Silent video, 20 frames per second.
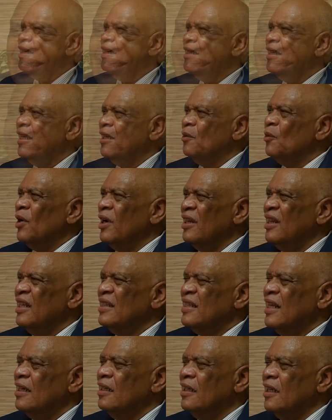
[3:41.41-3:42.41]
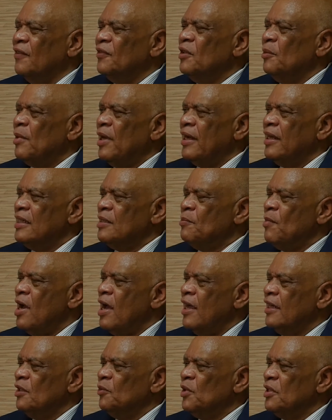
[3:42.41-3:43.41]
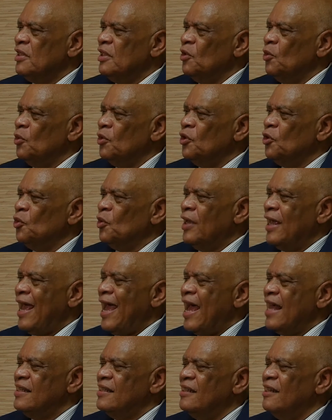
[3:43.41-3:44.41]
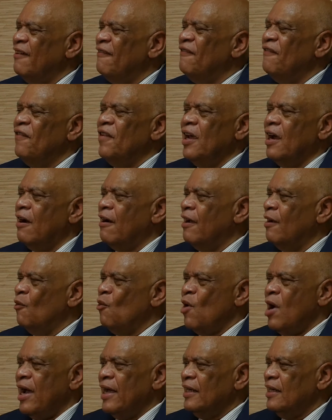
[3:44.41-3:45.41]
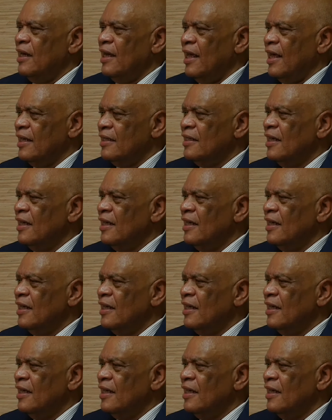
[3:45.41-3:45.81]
Like, one of the things I loved about his mind was you cast a very wide net